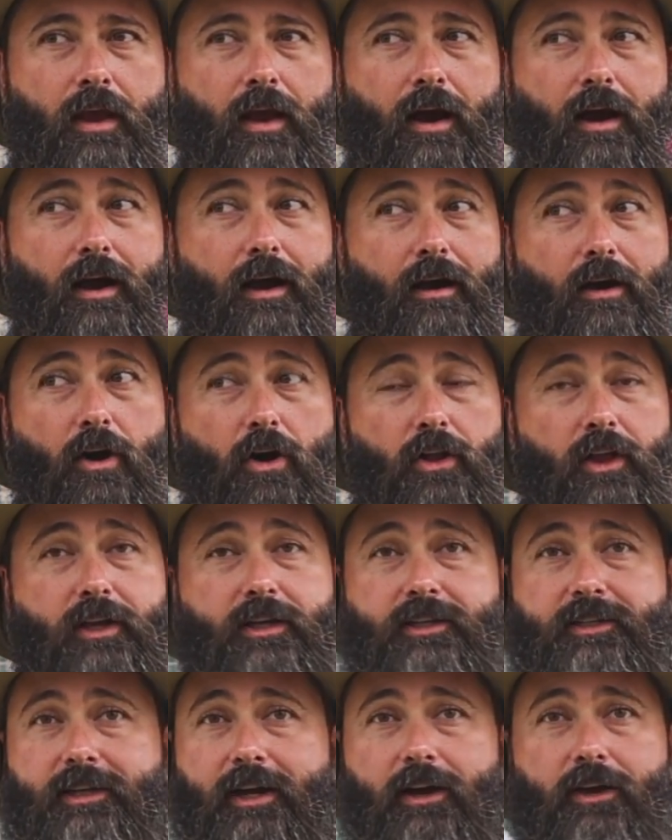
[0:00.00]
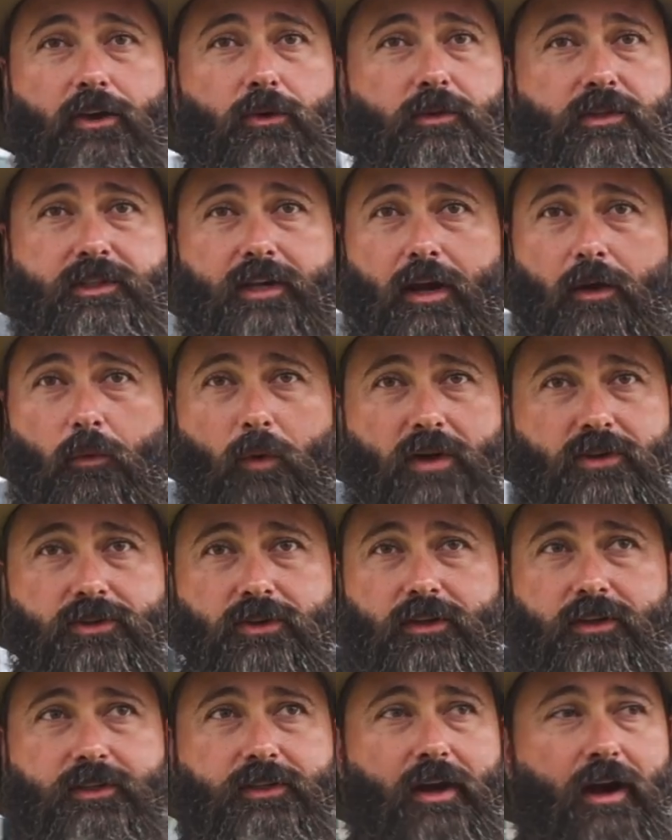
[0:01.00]
All I can tell you is that
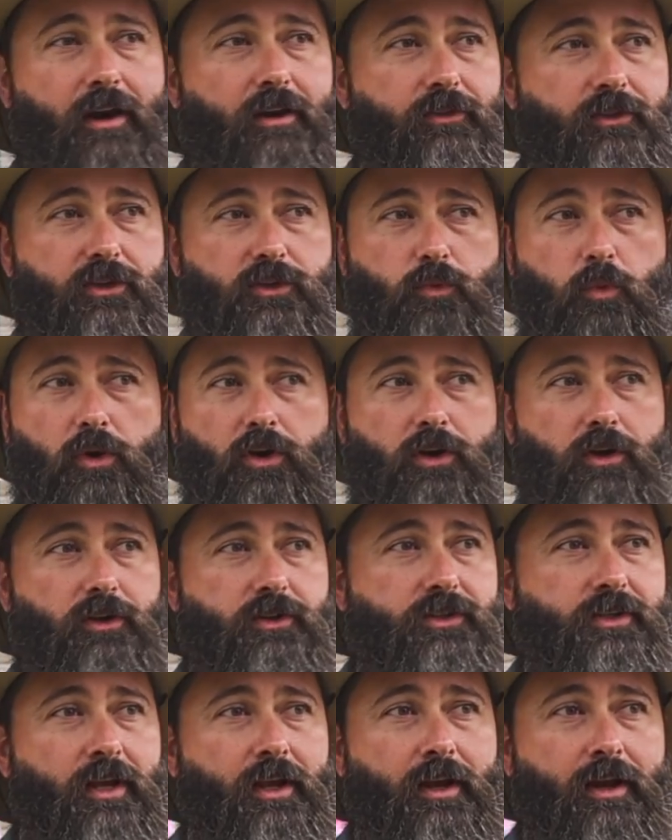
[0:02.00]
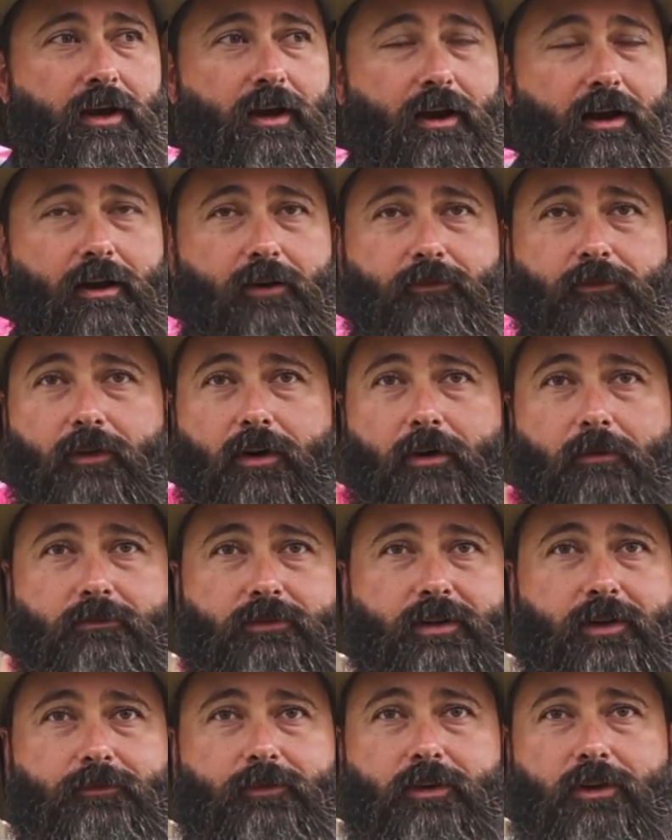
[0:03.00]
Western has hired these workers
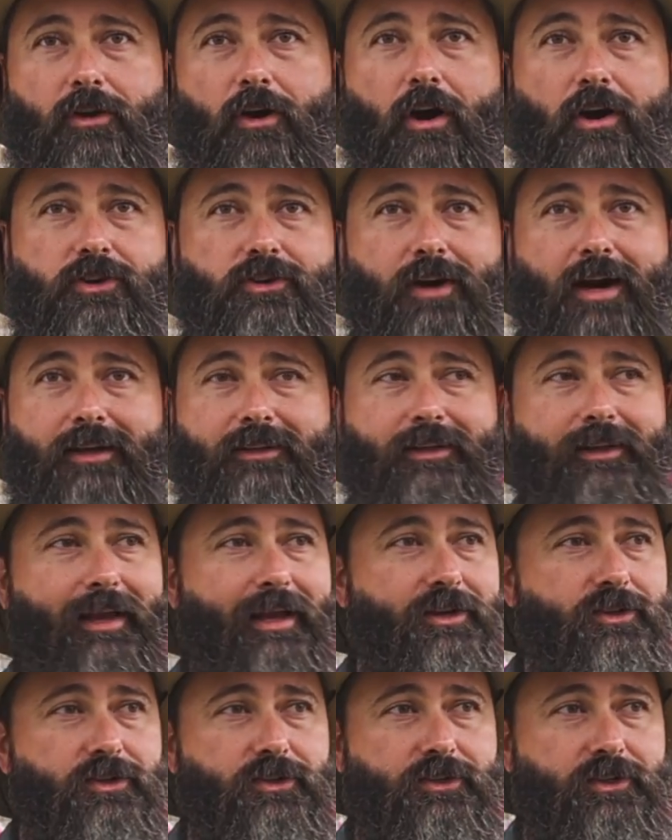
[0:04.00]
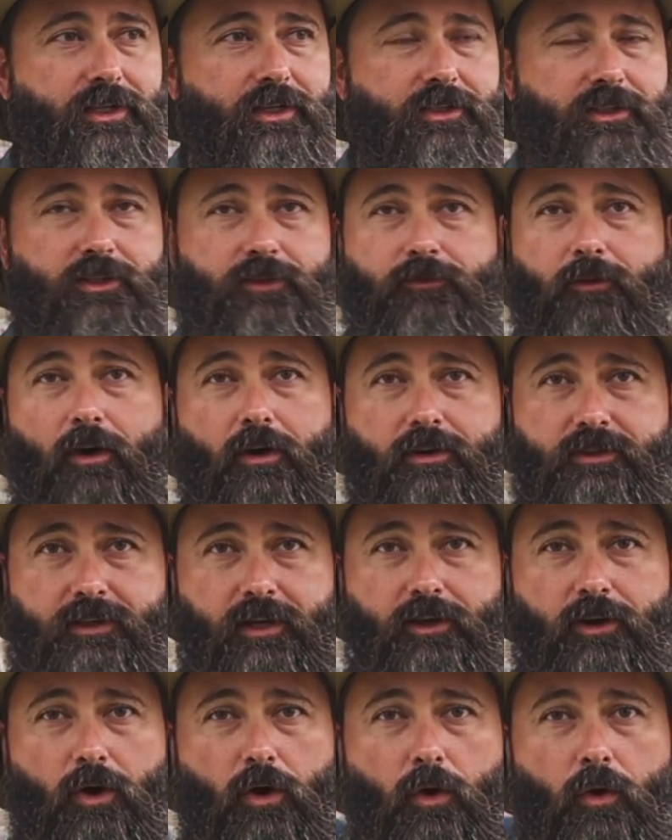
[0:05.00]
from different contracting agencies. As far as
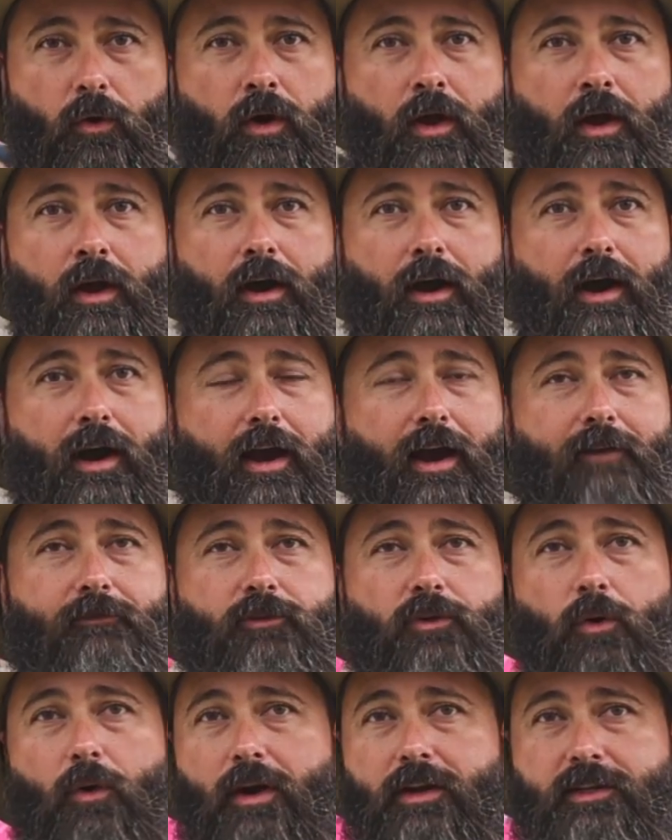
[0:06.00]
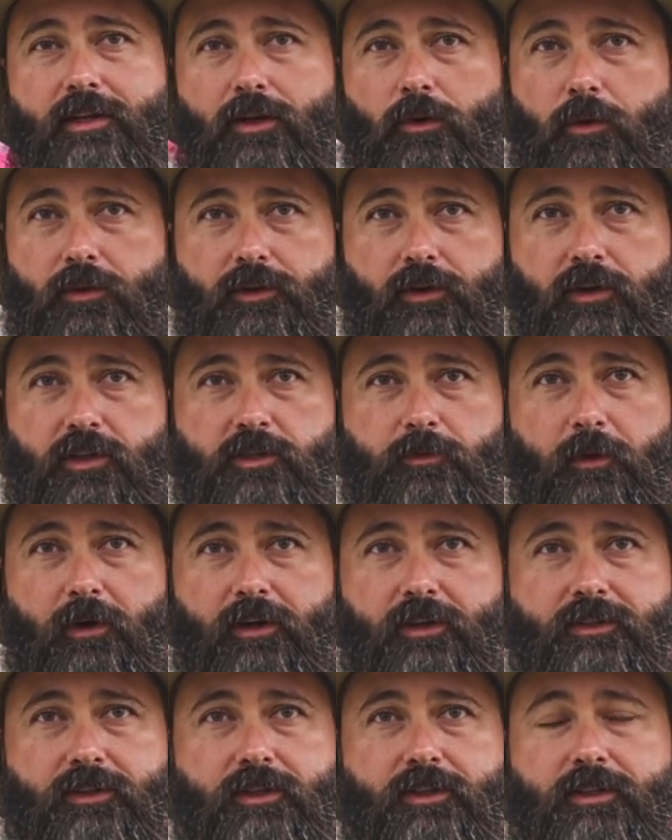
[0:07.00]
I know, I have no idea what their
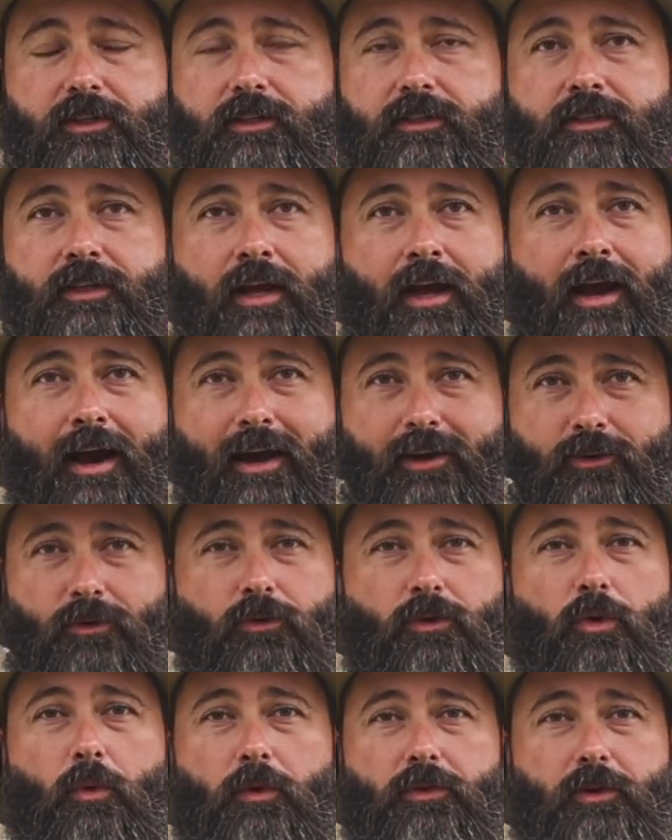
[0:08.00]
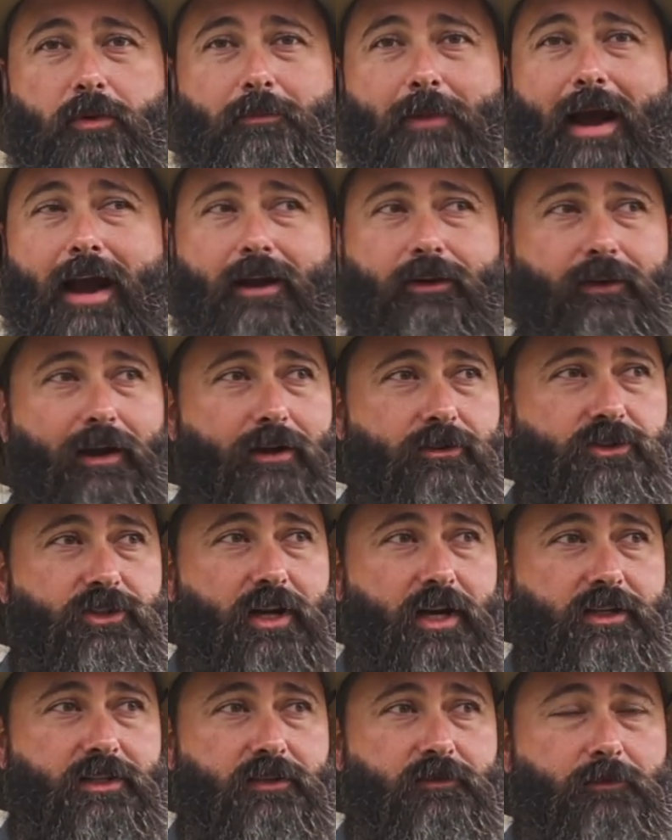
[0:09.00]
experiences is. I don't know what their background
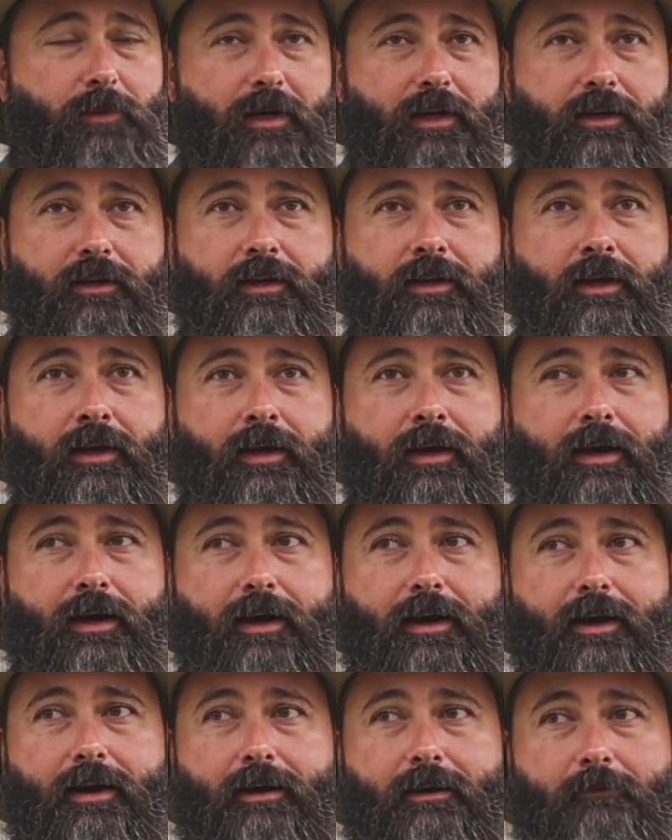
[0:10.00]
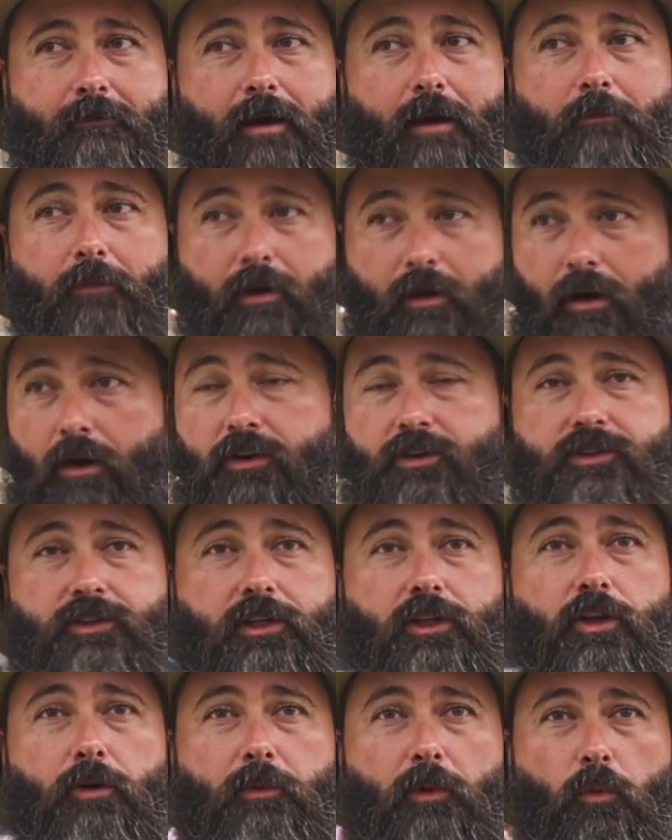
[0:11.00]
checks have been. I'm
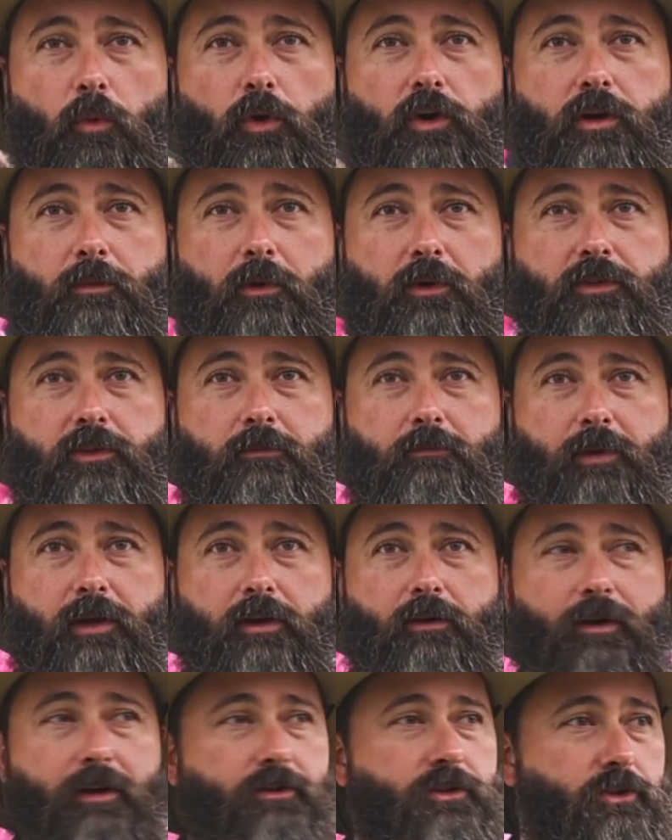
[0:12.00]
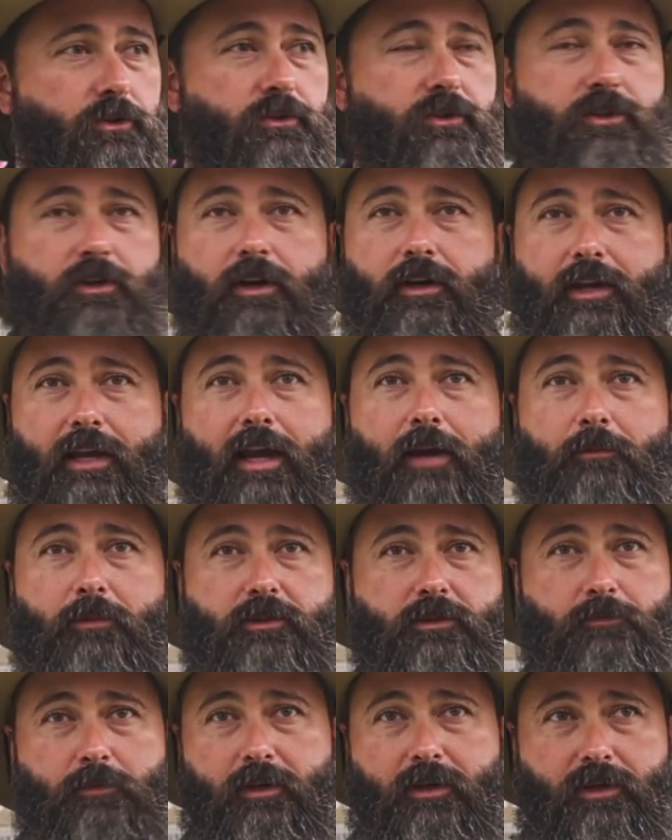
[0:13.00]
honestly a little bit worried about them being around students on
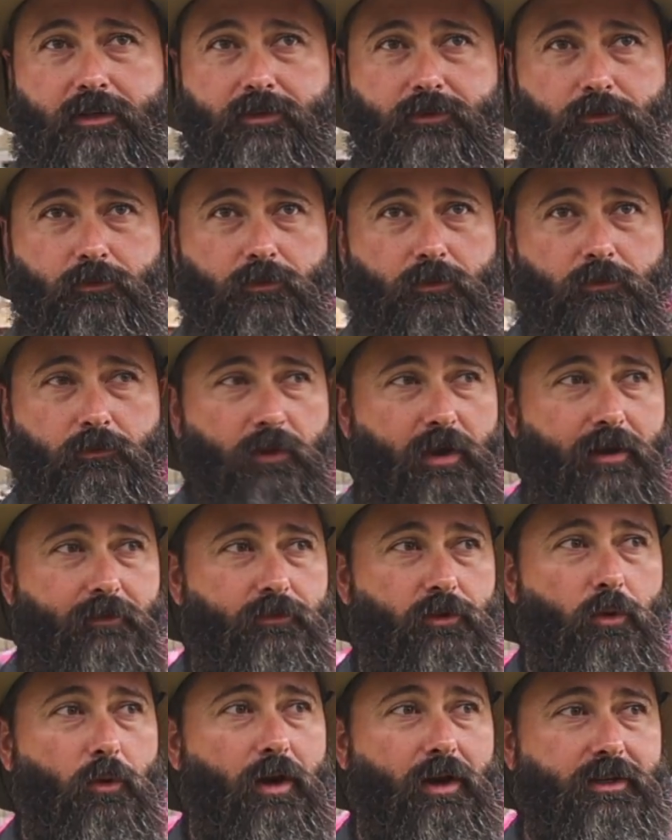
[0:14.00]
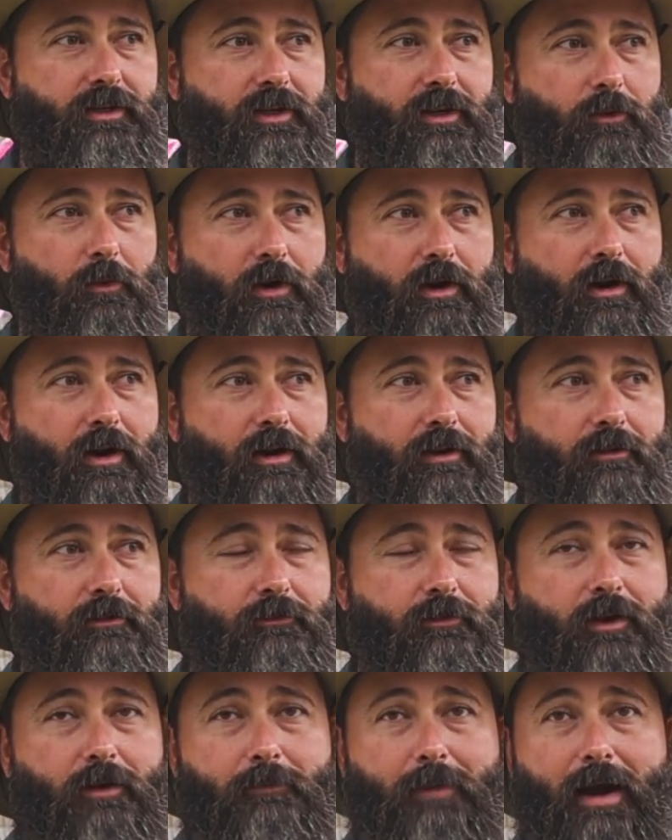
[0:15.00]
campus, because we have no idea what kind
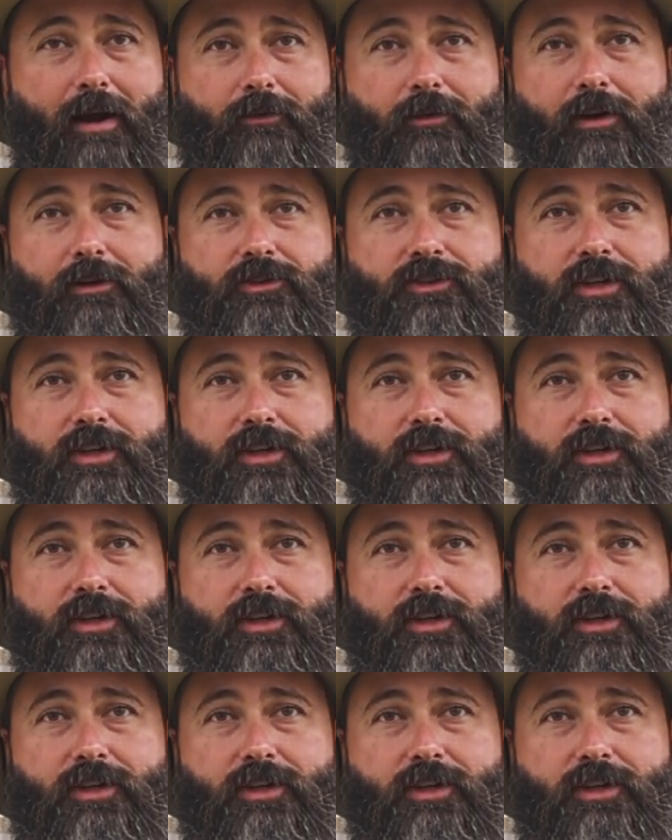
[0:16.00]
of background